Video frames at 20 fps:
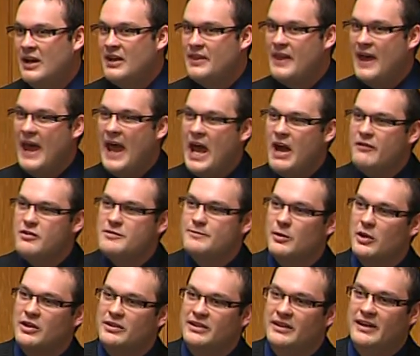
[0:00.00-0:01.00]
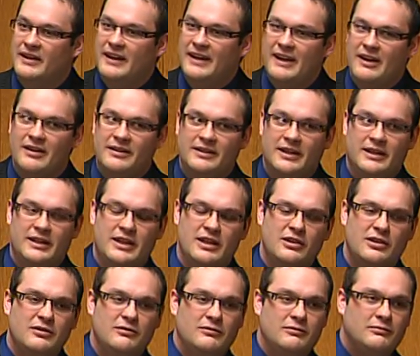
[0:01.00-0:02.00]
The average person, and they always say, you
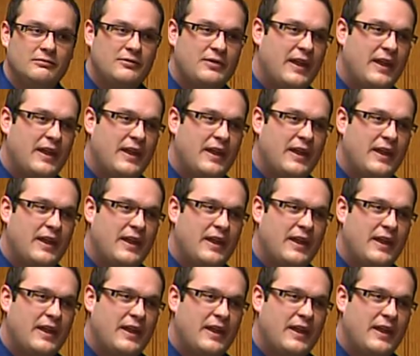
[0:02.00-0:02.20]
don't